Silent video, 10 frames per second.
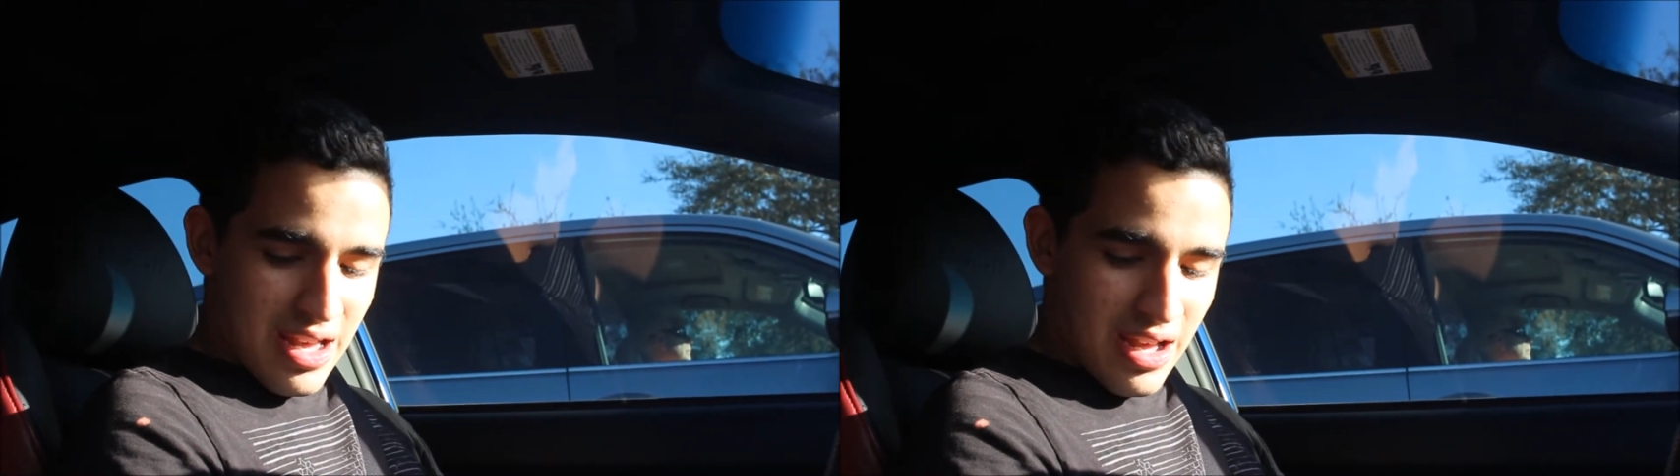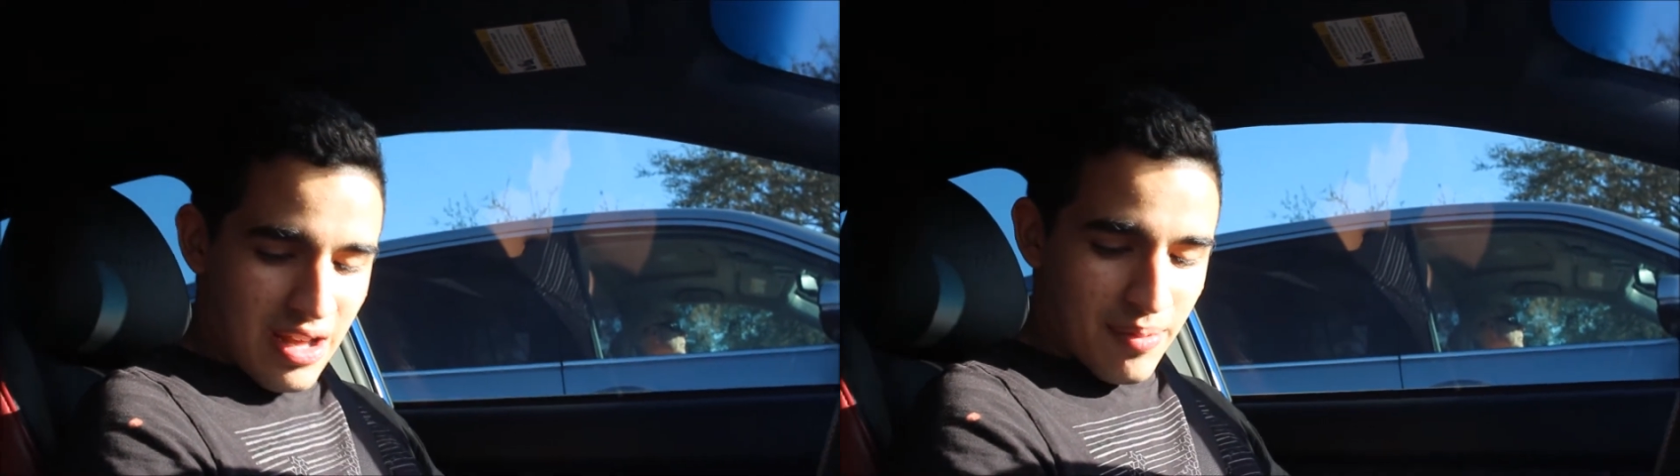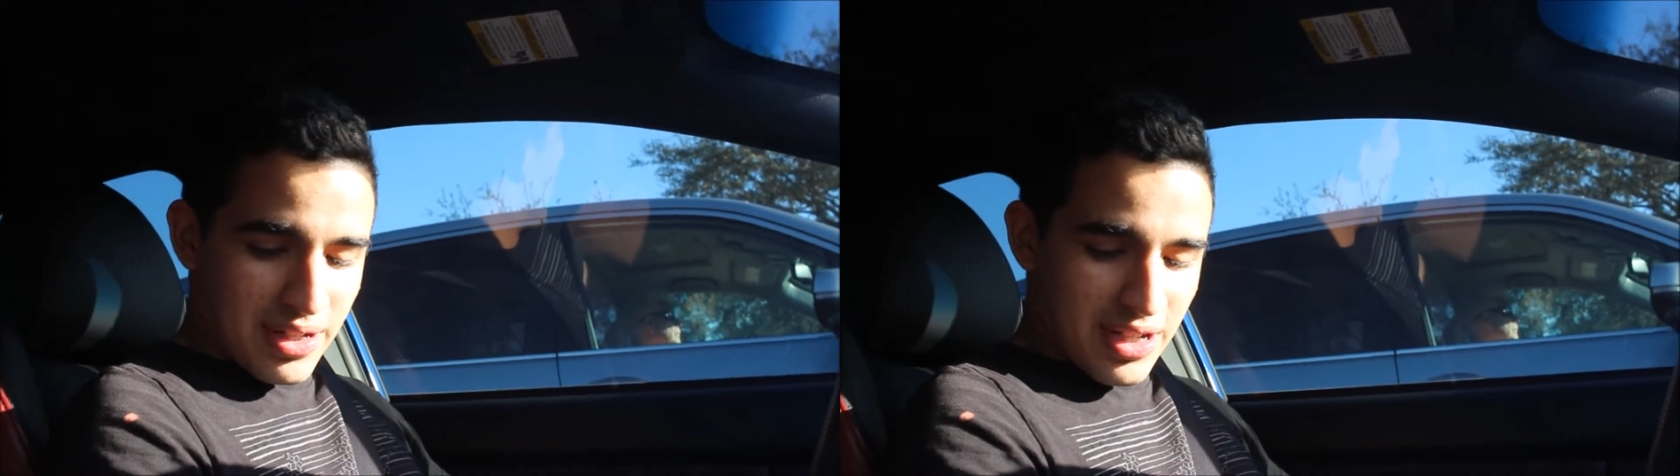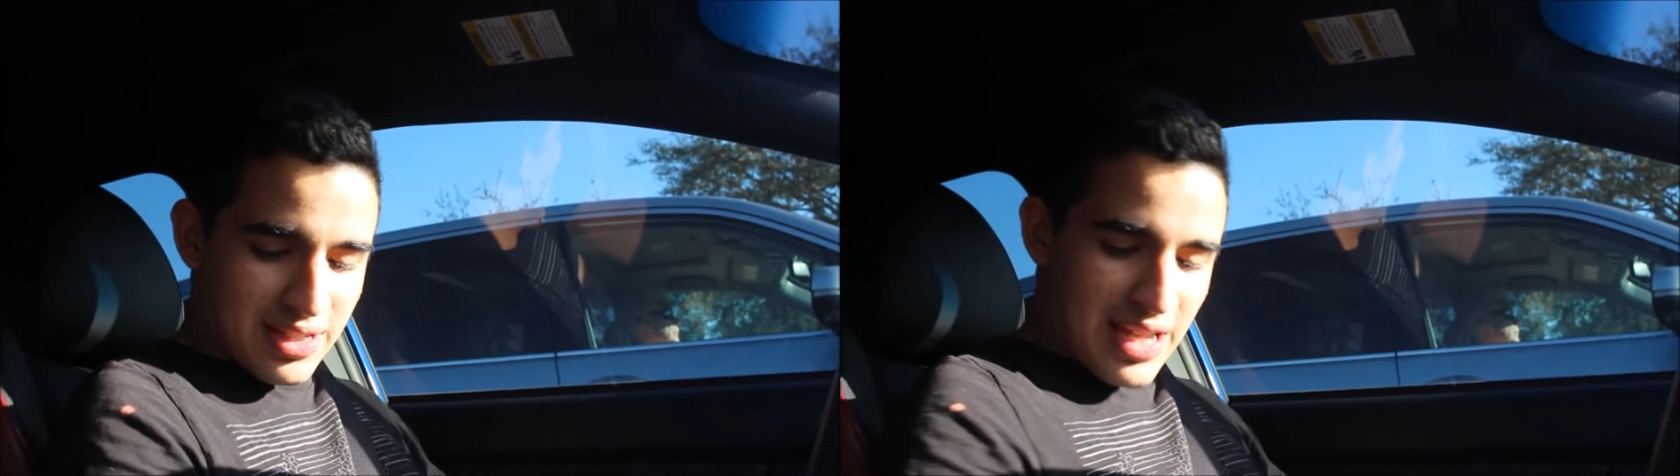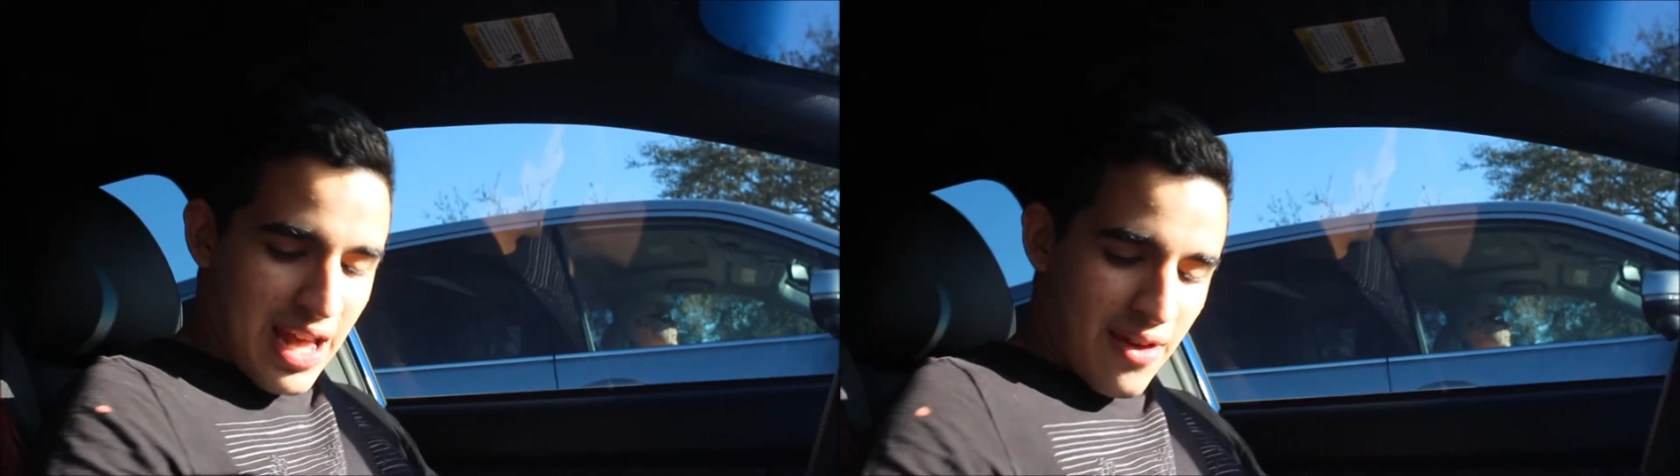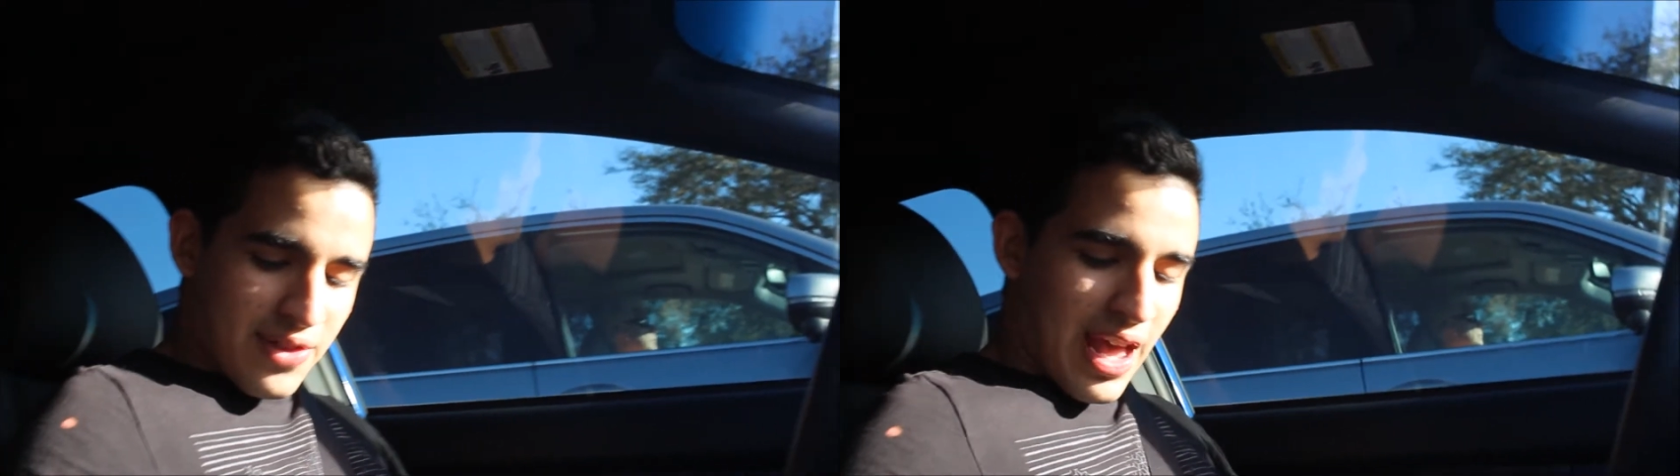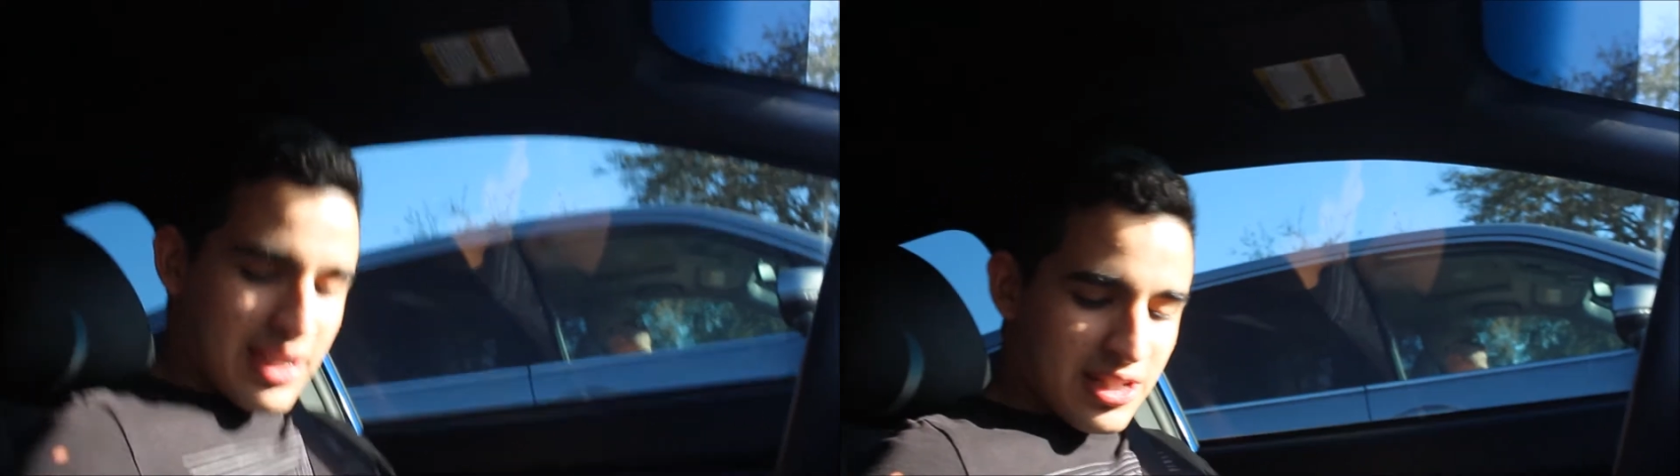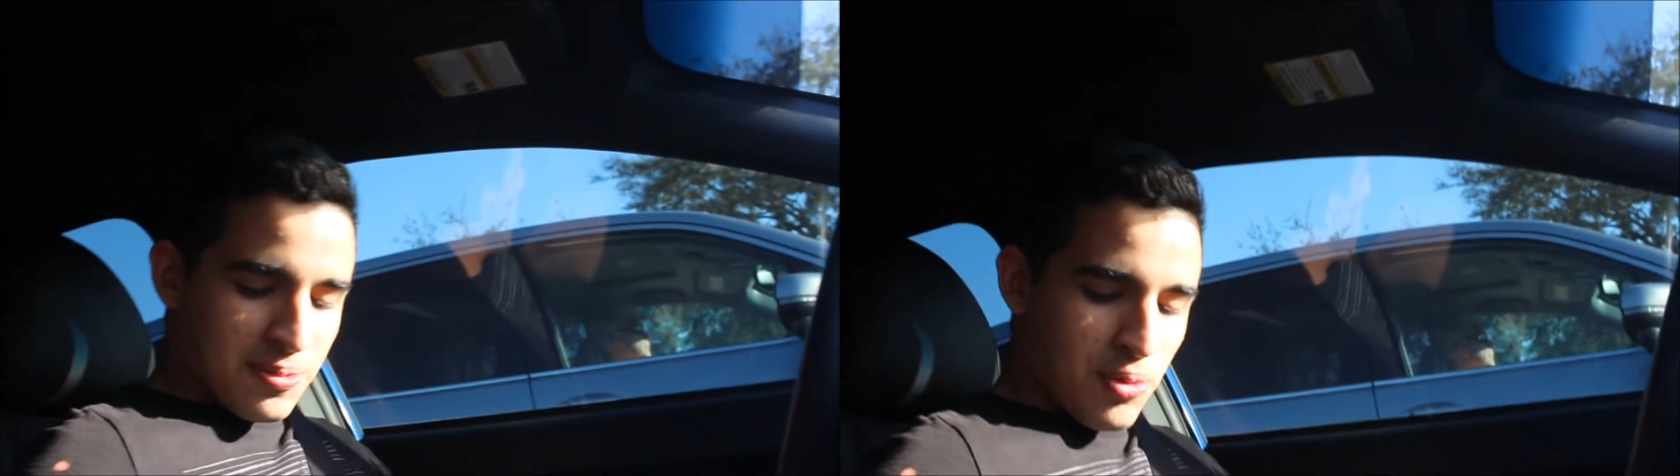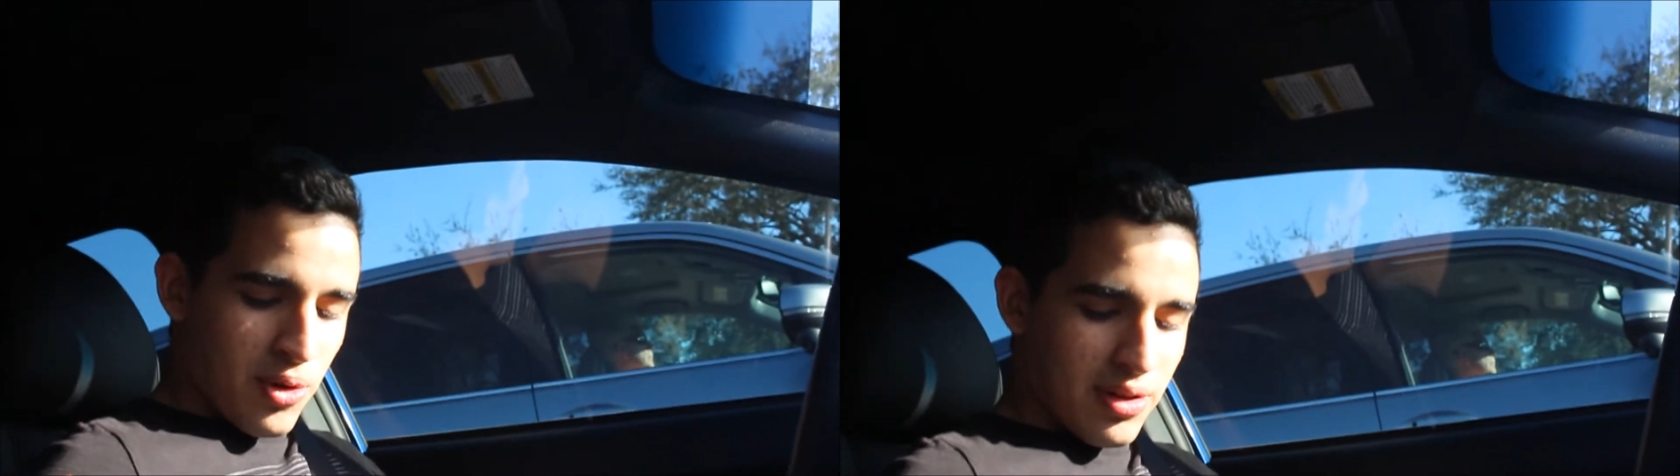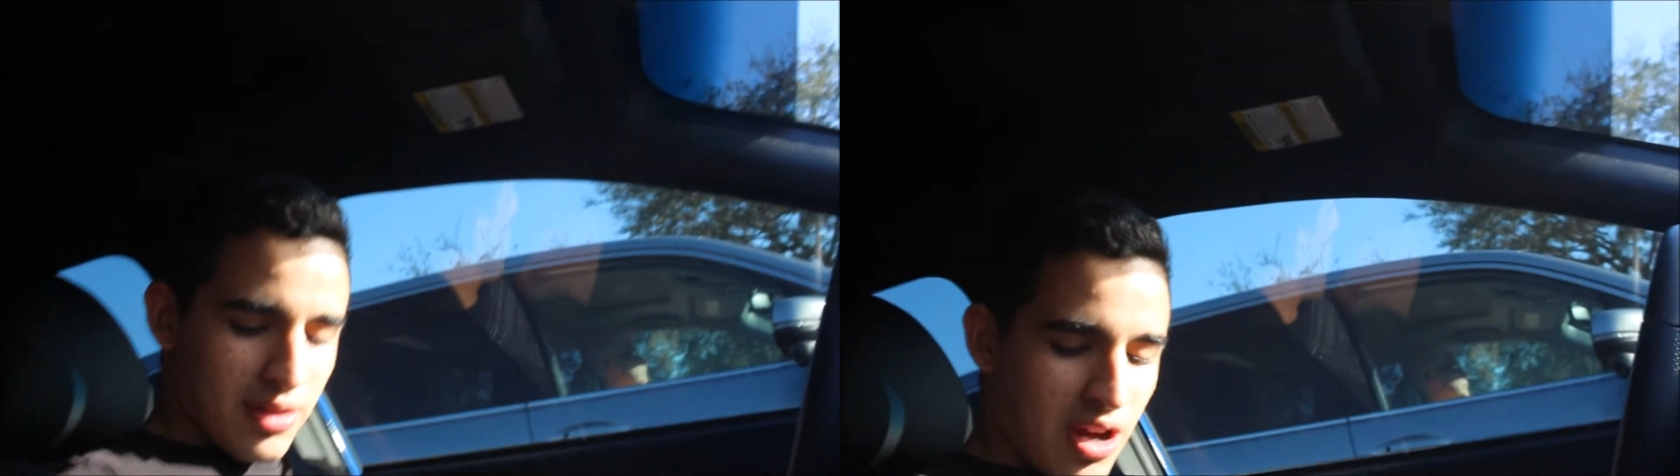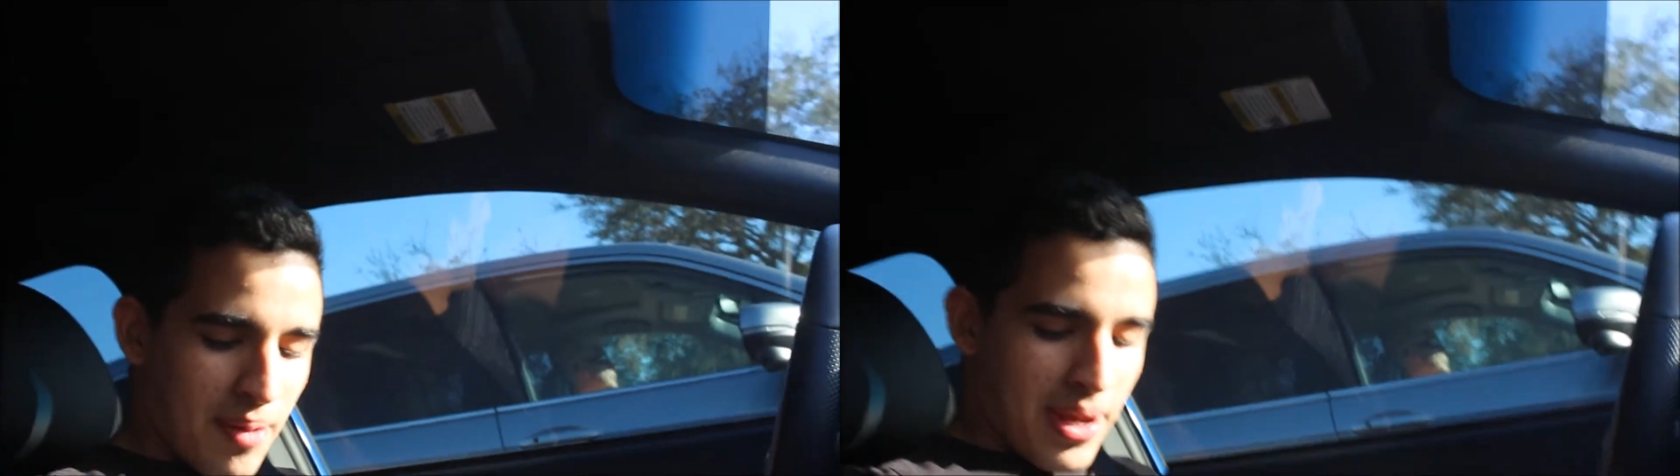It does have the Access Sport, the Cobb